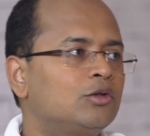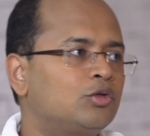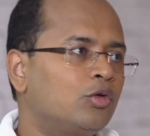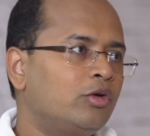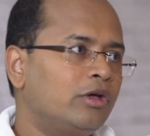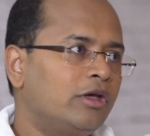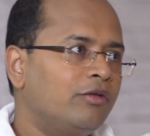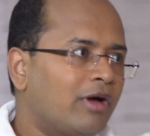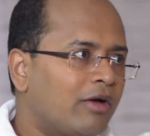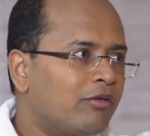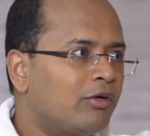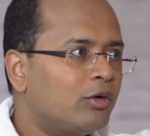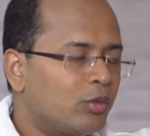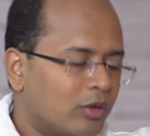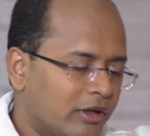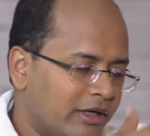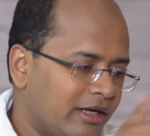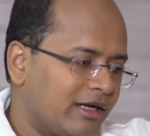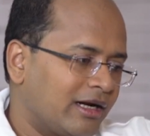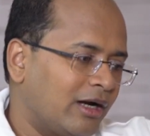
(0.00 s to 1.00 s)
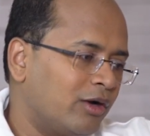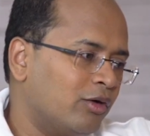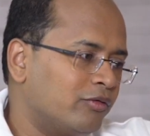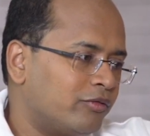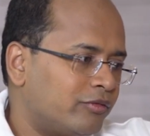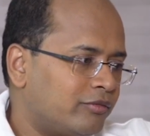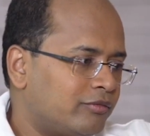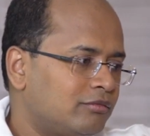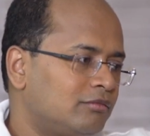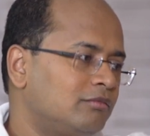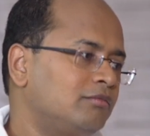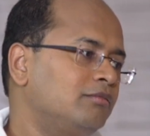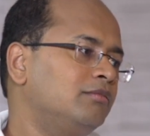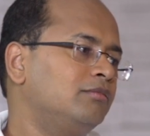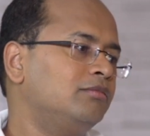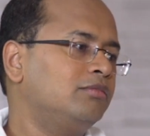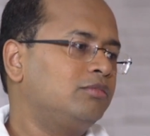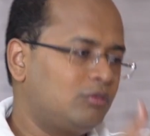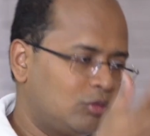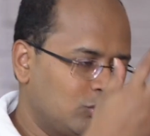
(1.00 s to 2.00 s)
So, if I were to again kind of
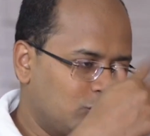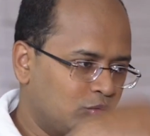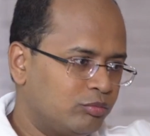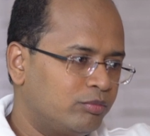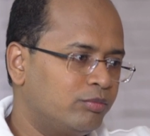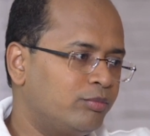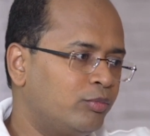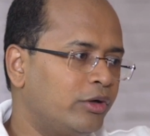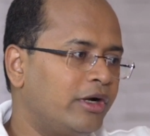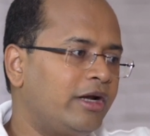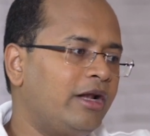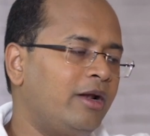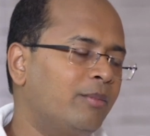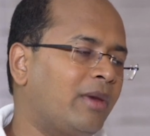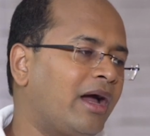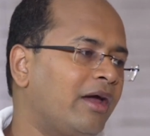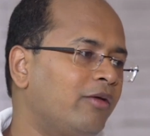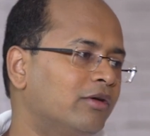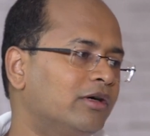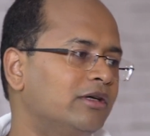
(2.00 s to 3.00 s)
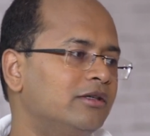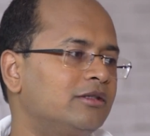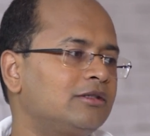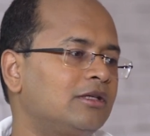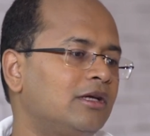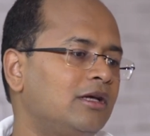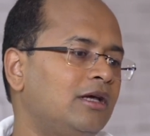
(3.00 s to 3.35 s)
to put it in my words,